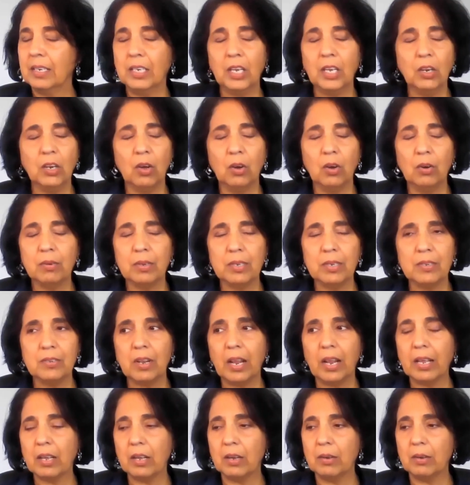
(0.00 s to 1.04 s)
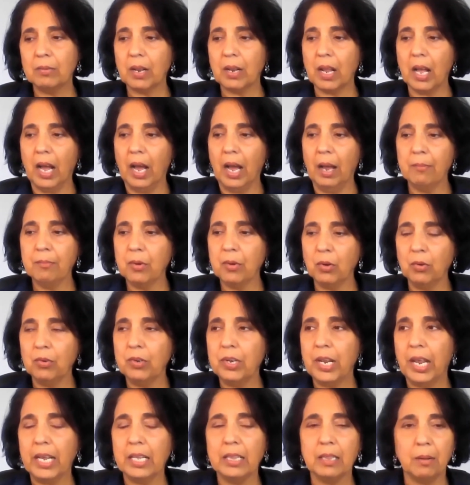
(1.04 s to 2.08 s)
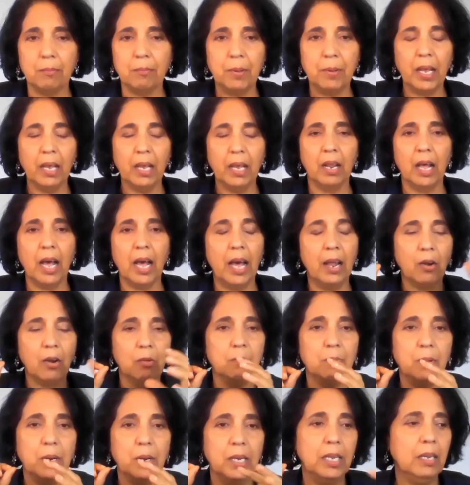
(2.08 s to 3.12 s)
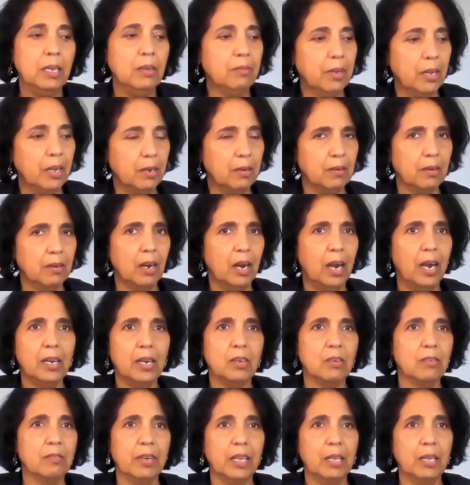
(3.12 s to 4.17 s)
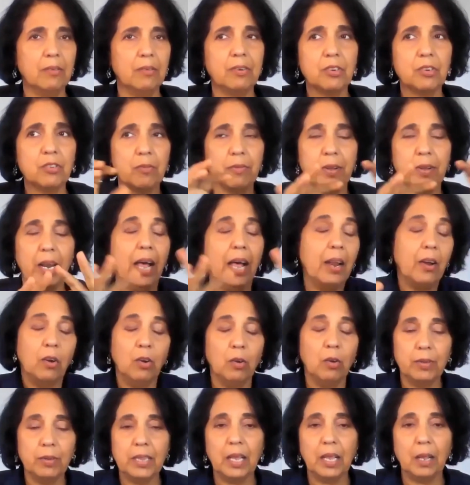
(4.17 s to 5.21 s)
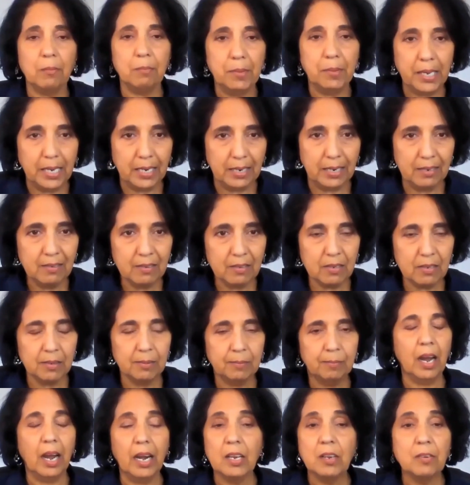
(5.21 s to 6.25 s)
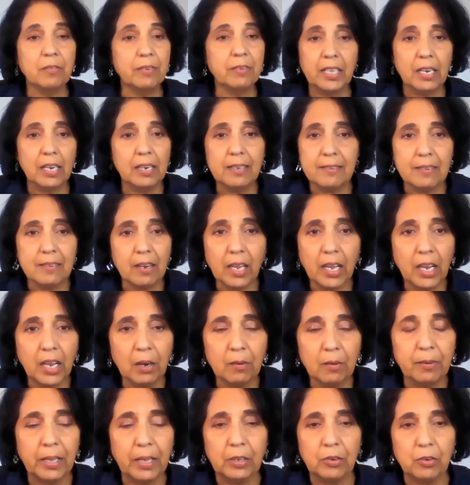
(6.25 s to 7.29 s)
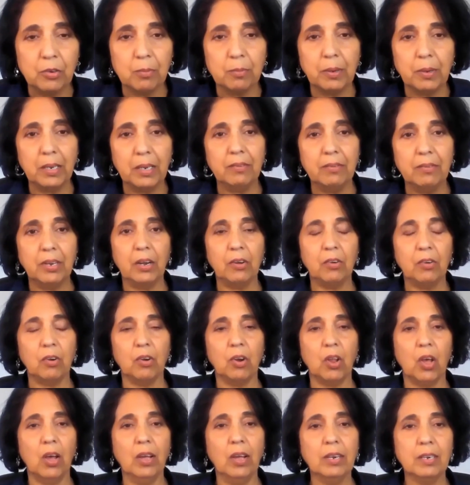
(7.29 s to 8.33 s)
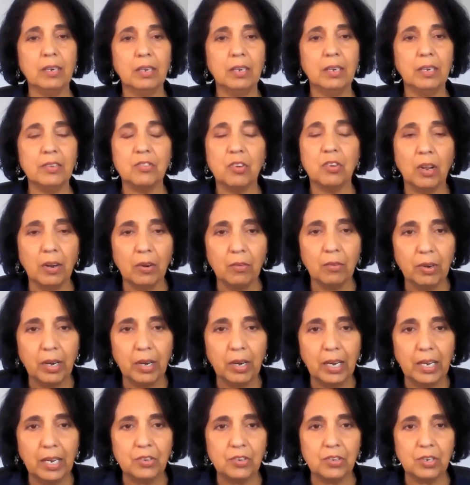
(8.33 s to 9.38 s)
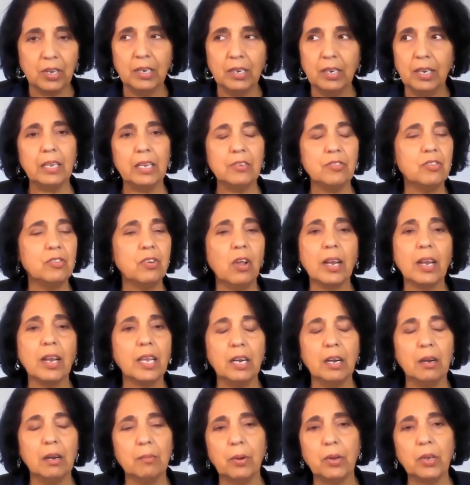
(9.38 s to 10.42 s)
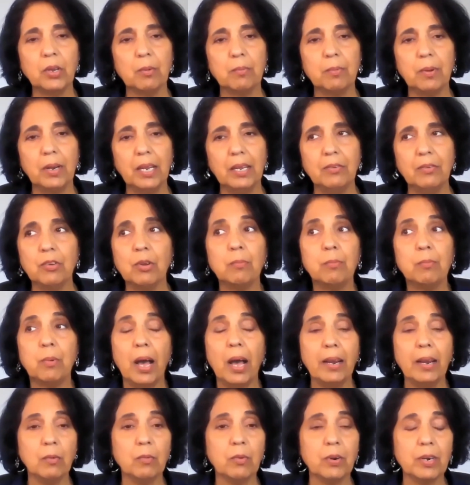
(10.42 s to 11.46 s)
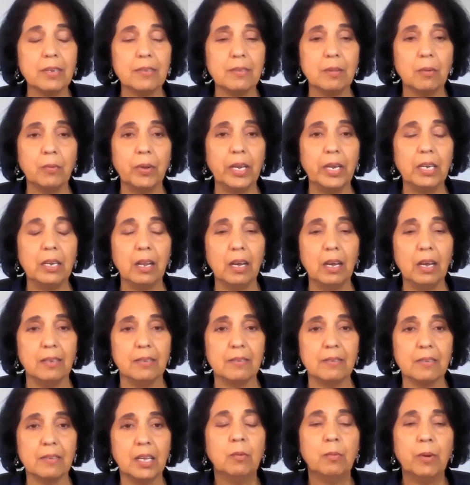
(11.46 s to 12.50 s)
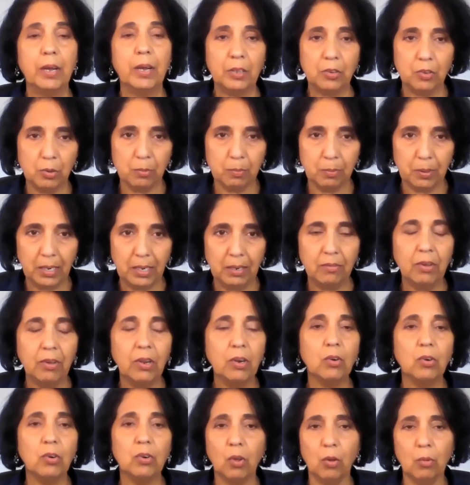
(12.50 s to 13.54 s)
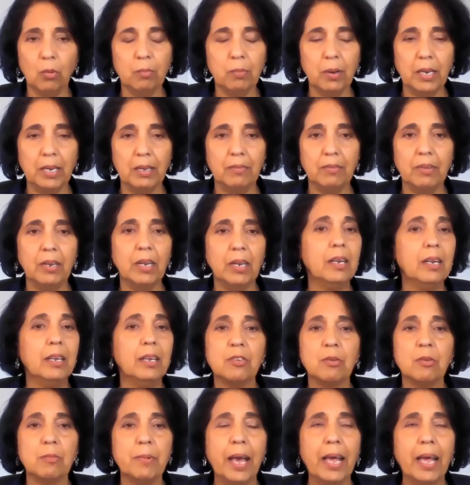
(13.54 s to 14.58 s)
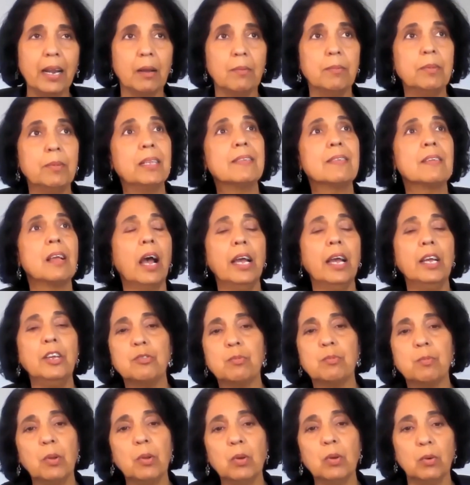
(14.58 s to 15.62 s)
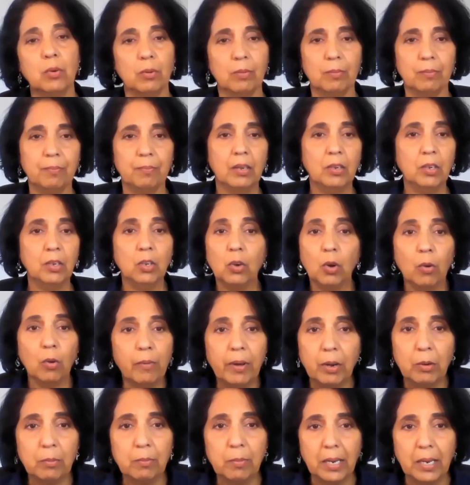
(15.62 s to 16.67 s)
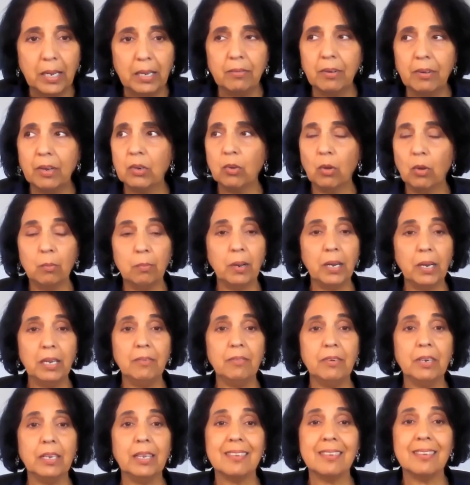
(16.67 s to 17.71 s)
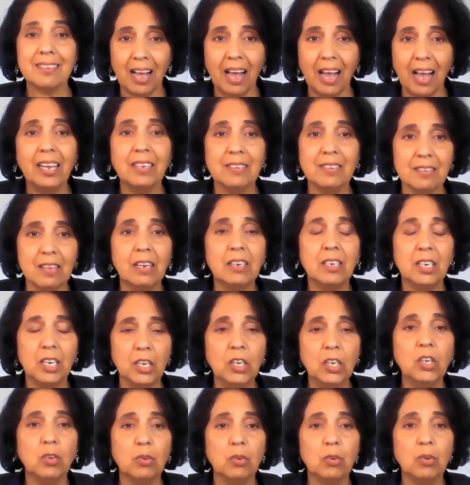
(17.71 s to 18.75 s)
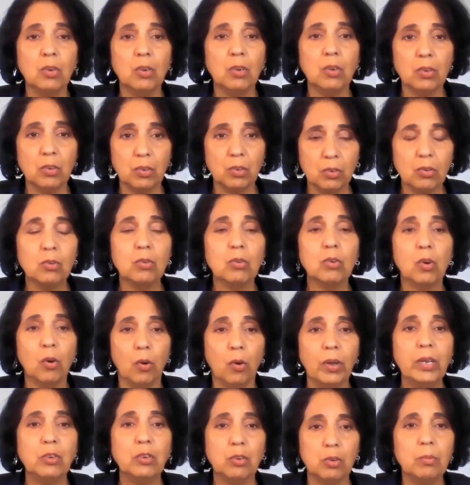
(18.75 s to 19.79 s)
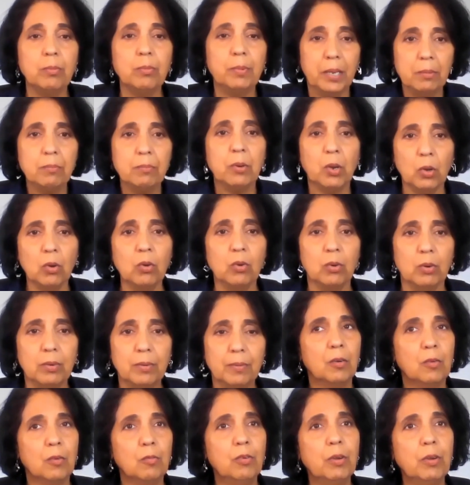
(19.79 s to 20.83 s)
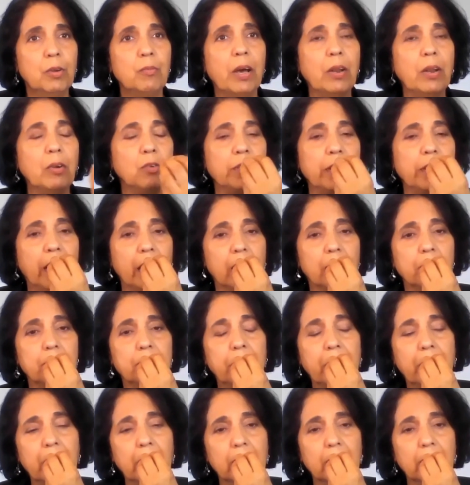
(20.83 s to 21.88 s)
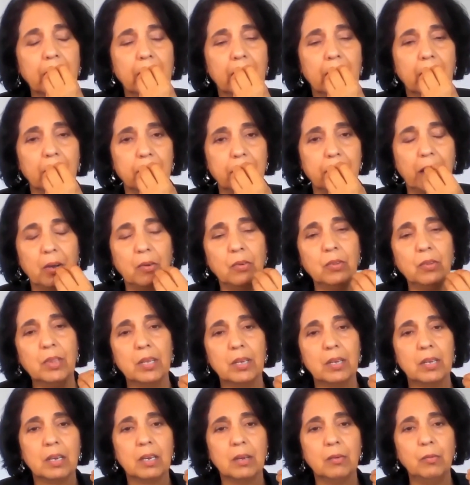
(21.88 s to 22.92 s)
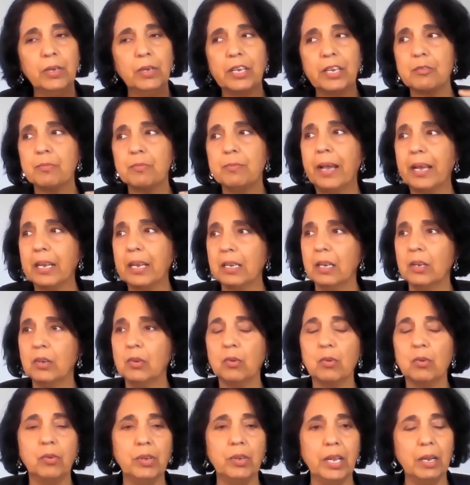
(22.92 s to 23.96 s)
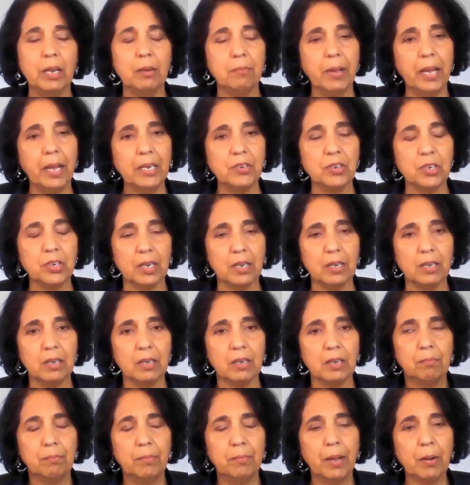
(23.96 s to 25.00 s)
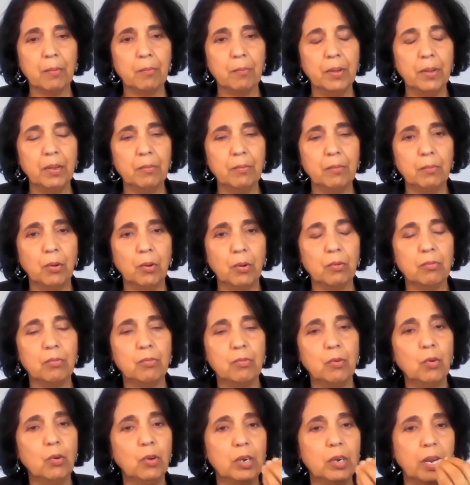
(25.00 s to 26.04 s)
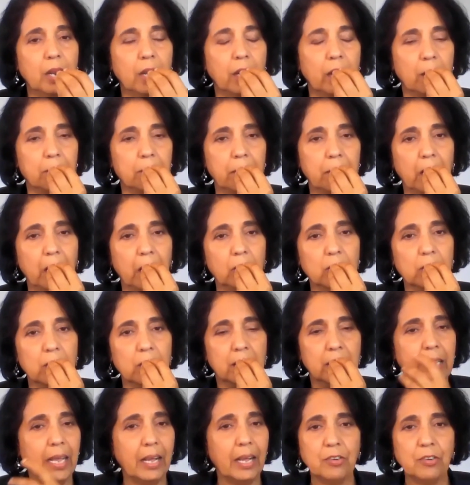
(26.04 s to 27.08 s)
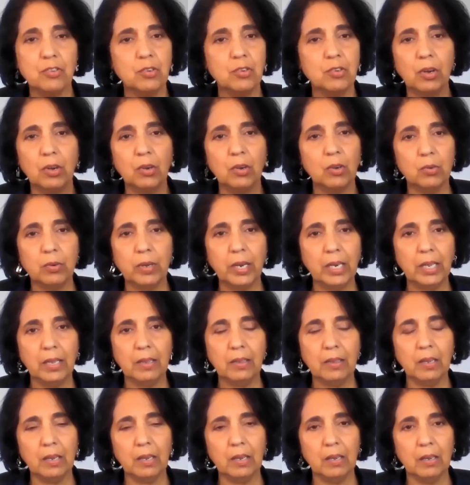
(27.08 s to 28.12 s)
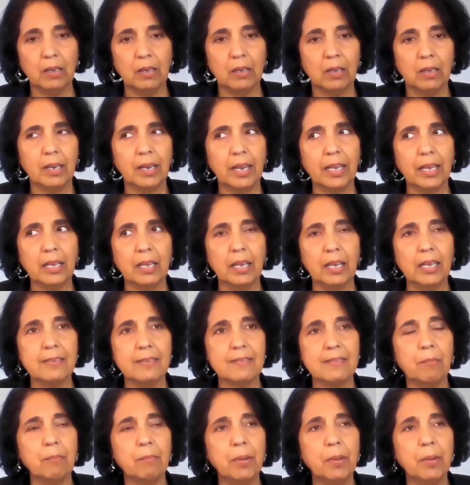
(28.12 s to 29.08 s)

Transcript: You know, it's like I'm going to take the pill. I don't believe in Ayurveda. First of all, I don't know what that means. Ayurveda doesn't care whether you believe in it or not. It's not a religion. It's not care what you believe. Your body works the way it does, whether you believe it or don't believe it. It doesn't matter. I mean, the sky is blue. You don't want to believe it? Don't believe it. The sky is continuing to going to be blue. We want to take a pill in our mouth. We expect it to create magic, but we put food in our mouth. That shouldn't do anything. Like, is a